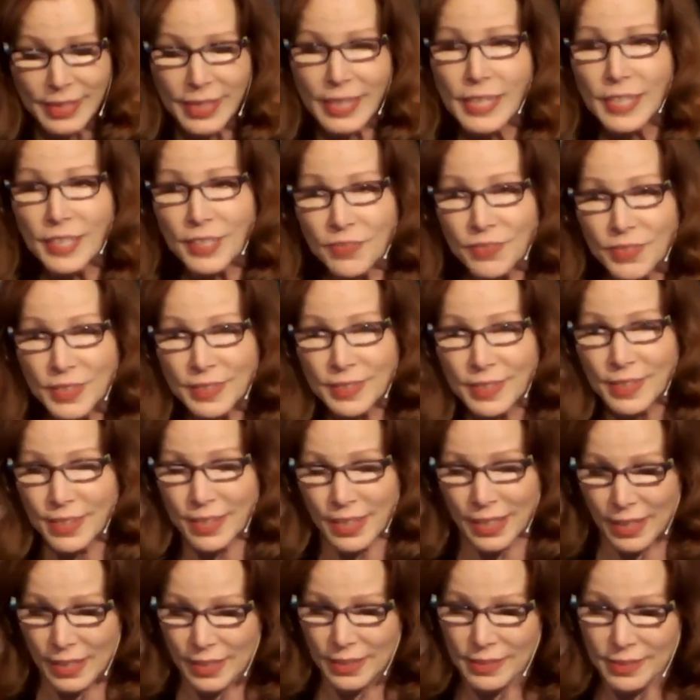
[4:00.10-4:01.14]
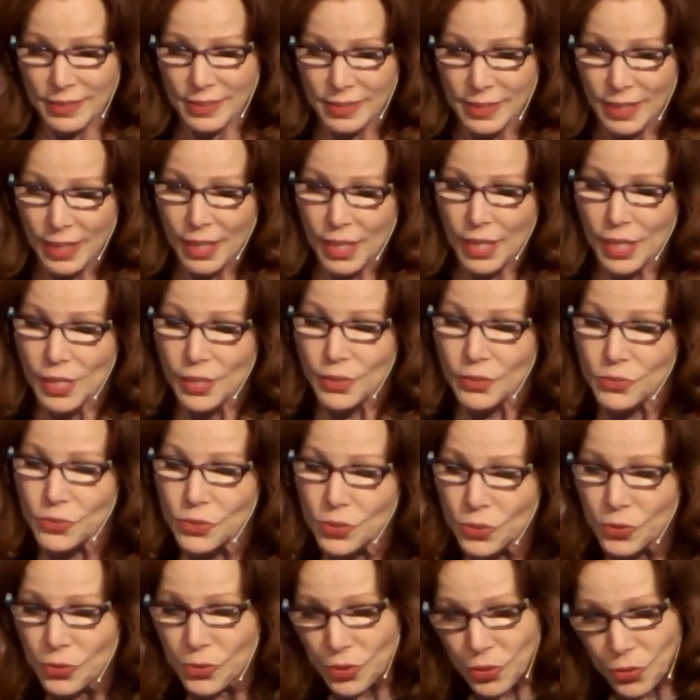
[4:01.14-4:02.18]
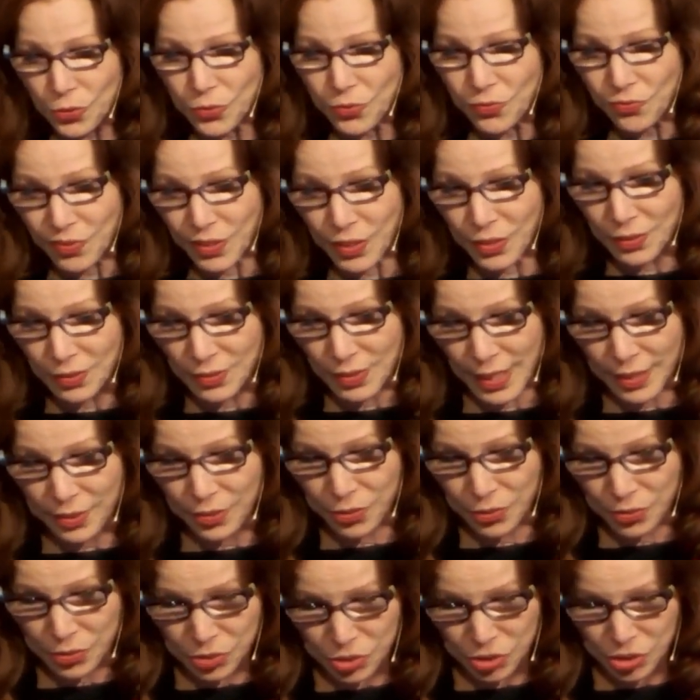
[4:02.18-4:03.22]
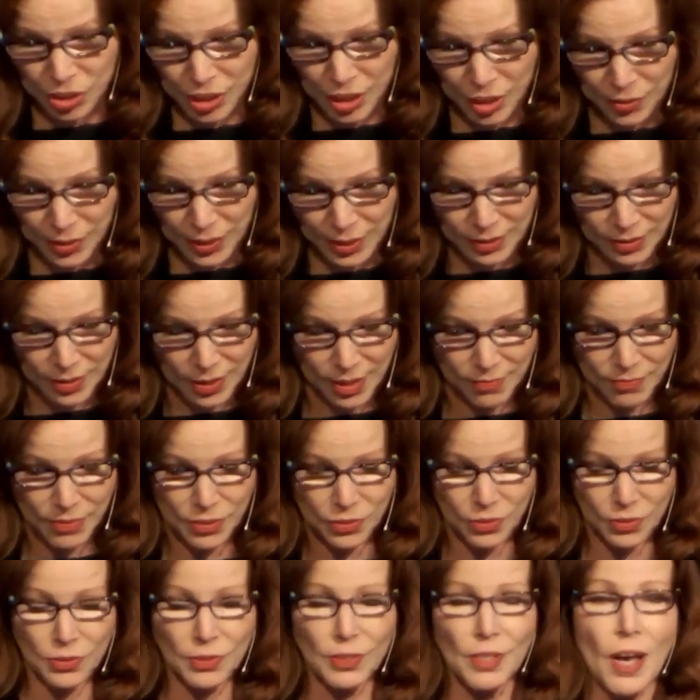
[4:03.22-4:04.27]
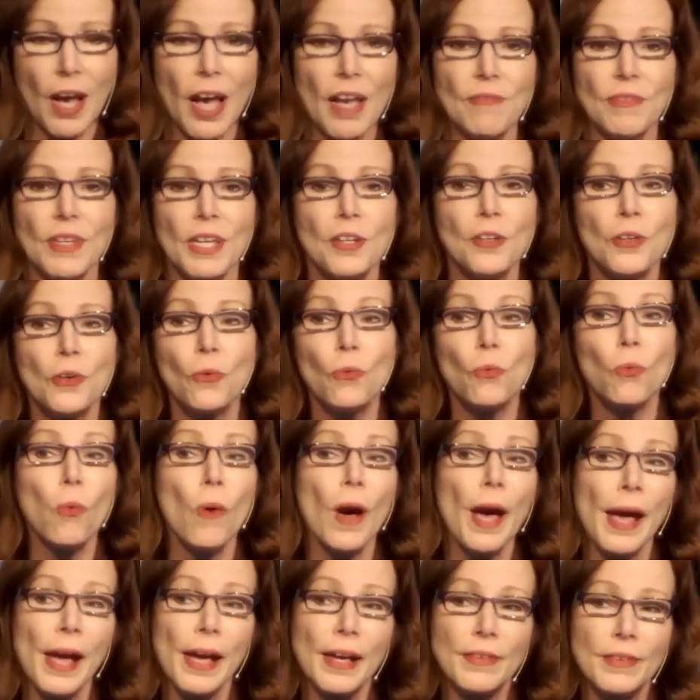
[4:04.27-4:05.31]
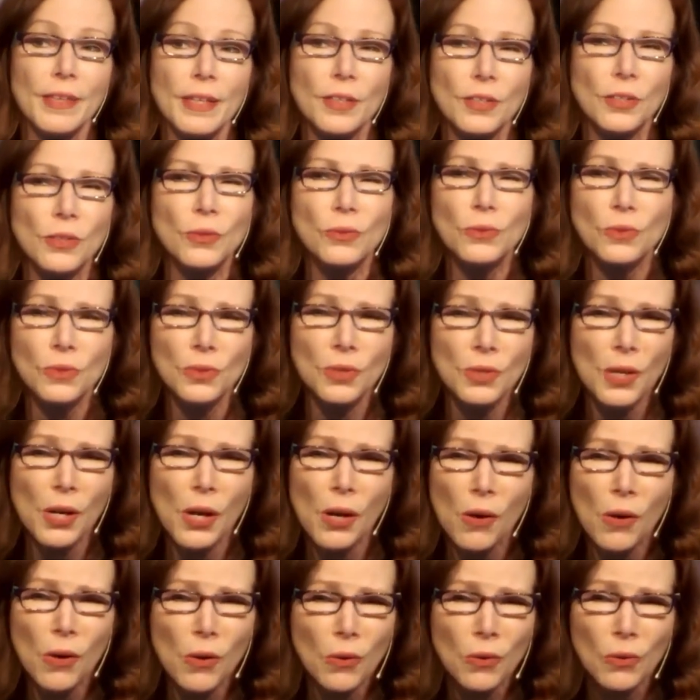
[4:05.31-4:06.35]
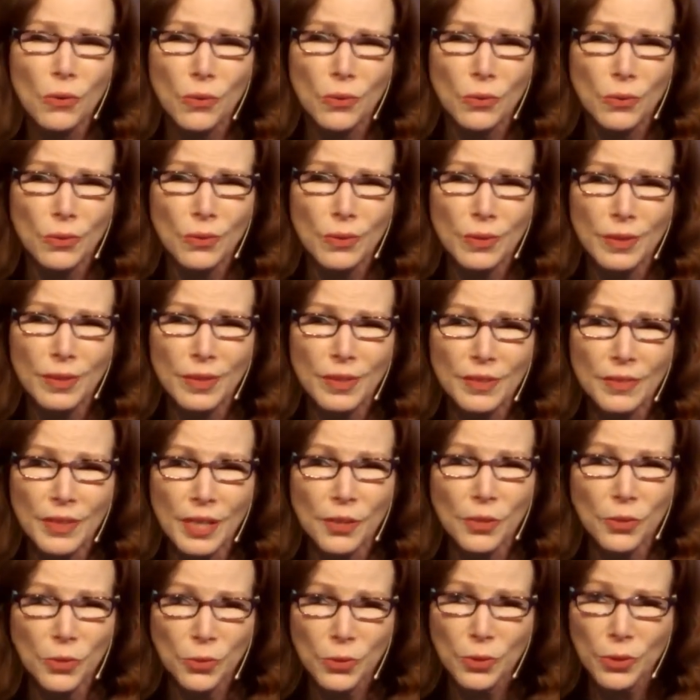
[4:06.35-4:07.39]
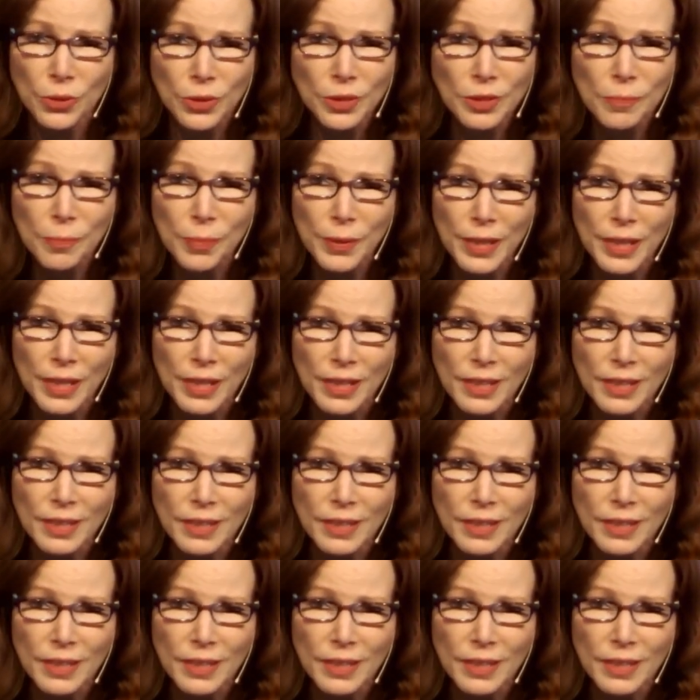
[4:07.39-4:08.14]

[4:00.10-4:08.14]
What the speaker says: Given this, do you feel like you're sharing love in your life in a way that you know that you could be?